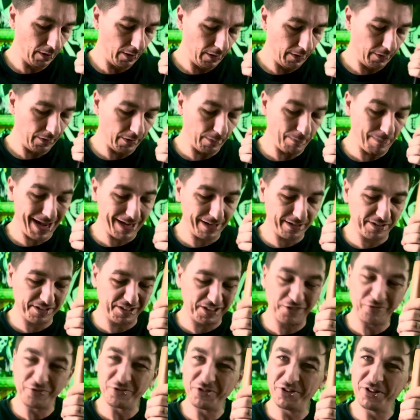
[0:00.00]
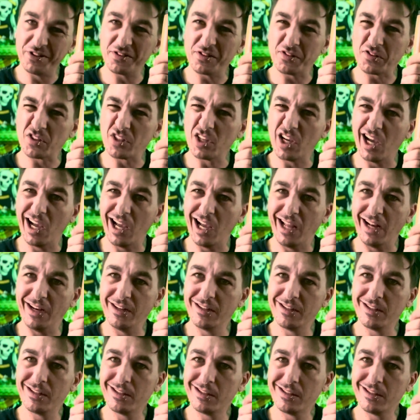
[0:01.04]
The magazine release is cut.
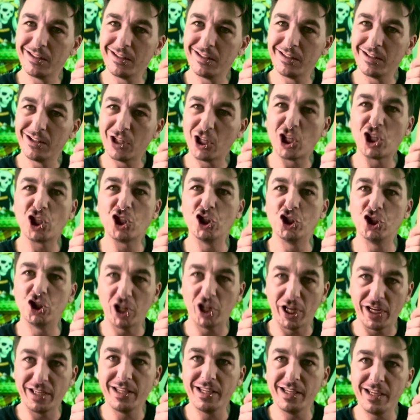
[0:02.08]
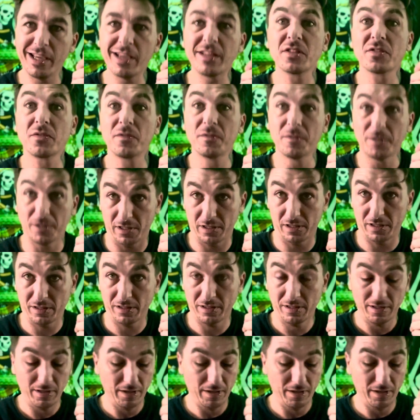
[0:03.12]
Janky as fuck.